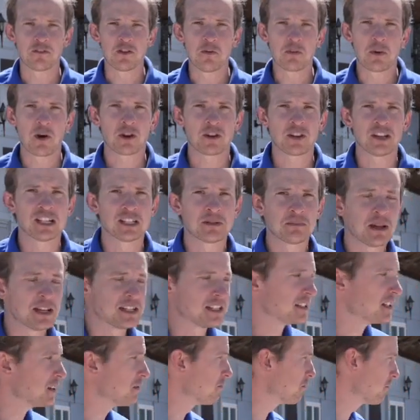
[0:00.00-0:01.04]
few parking
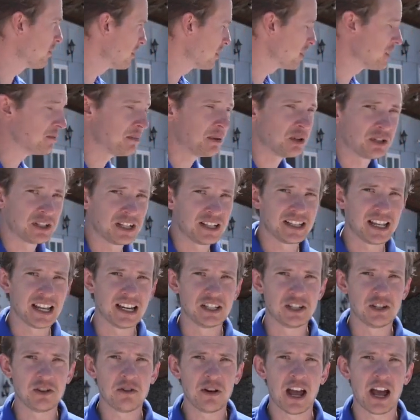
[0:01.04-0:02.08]
spaces in front of the building they
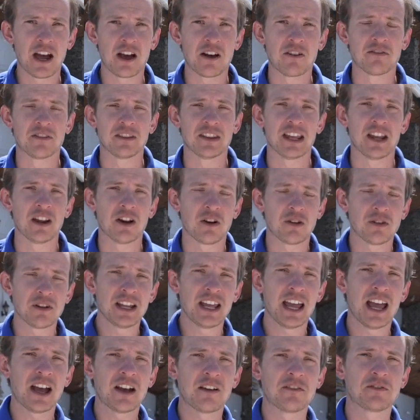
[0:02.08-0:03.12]
do have, they already
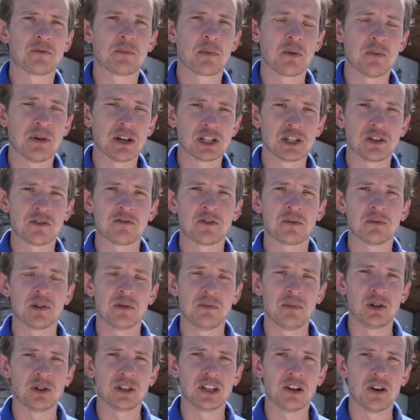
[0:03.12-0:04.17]
have permission from the
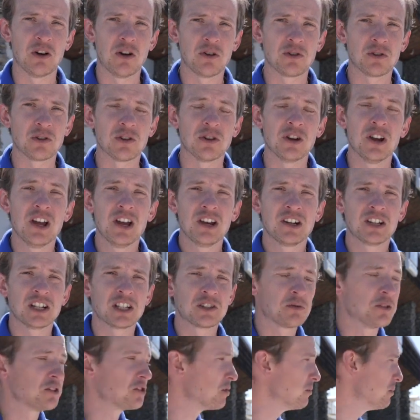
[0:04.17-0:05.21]
building owner to
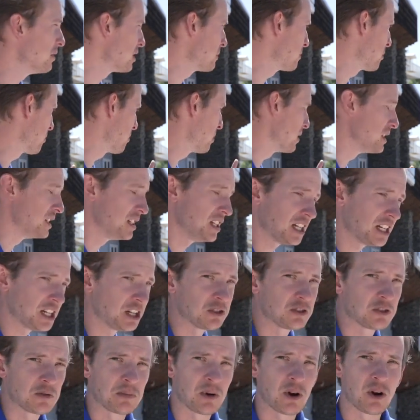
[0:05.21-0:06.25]
switch from this
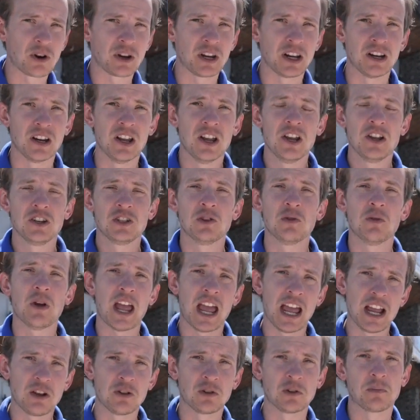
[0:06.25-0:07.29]
perpendicular parking to
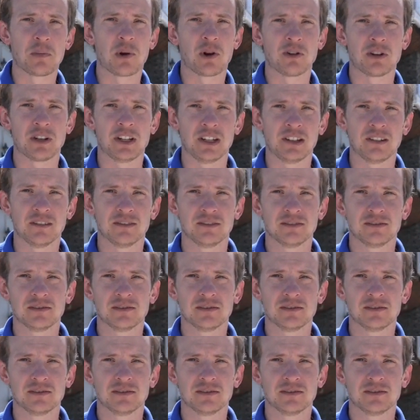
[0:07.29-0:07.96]
angled parking.